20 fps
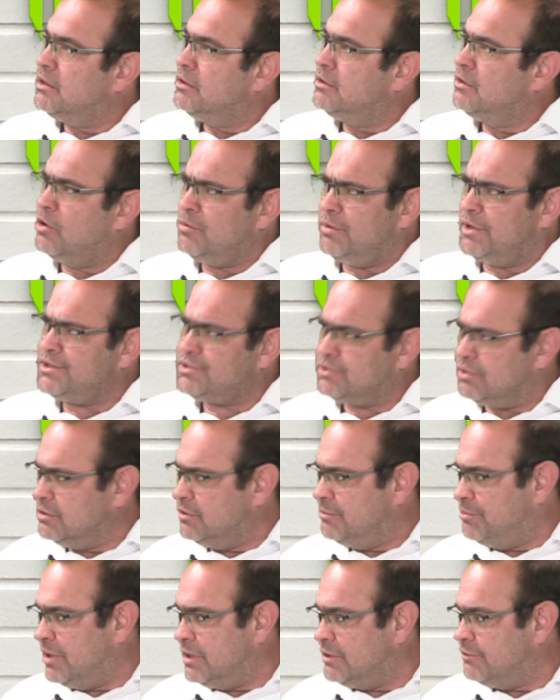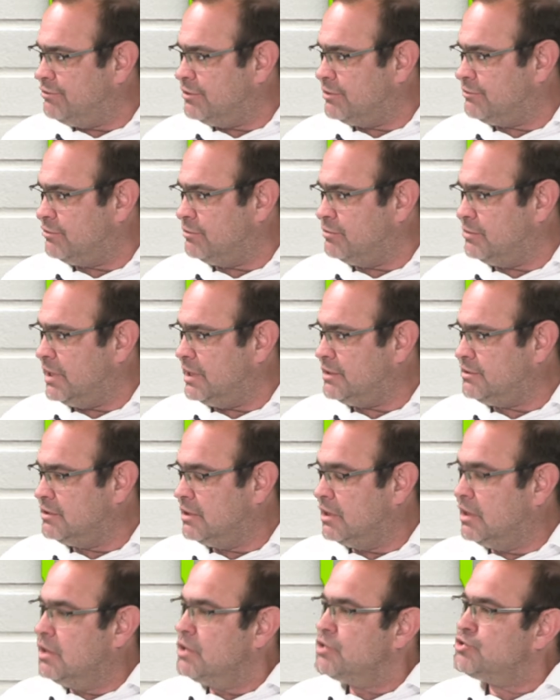Nobody's going to benefit from that.
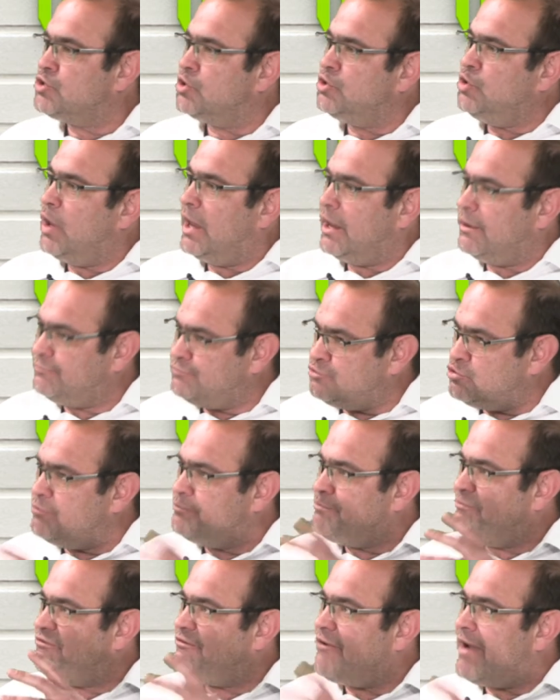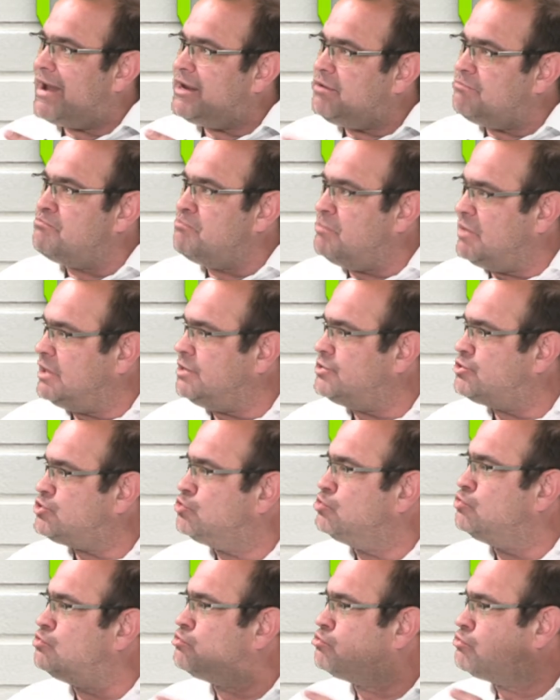So you have to find means
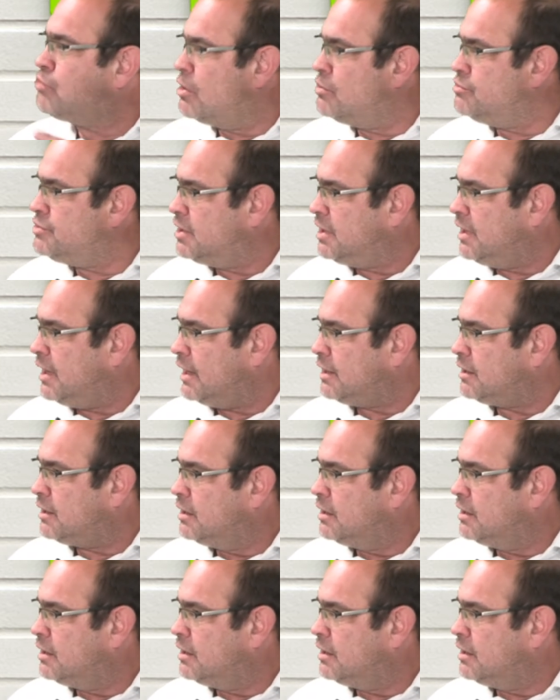to grow the cake.